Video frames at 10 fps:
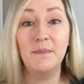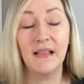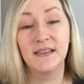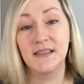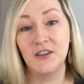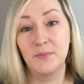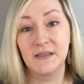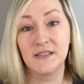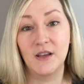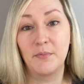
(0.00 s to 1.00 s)
balance in your
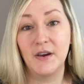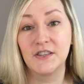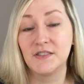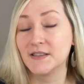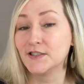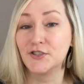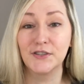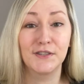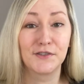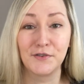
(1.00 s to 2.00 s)
business operations is
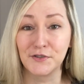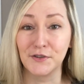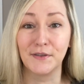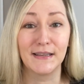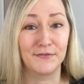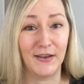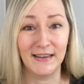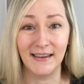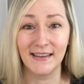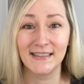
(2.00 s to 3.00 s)
just as crucial as
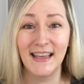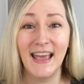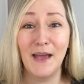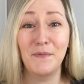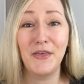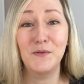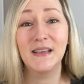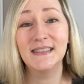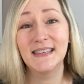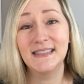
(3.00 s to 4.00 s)
finding it. And without
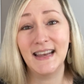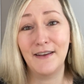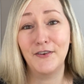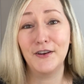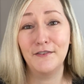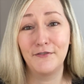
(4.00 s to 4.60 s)
consistent effort and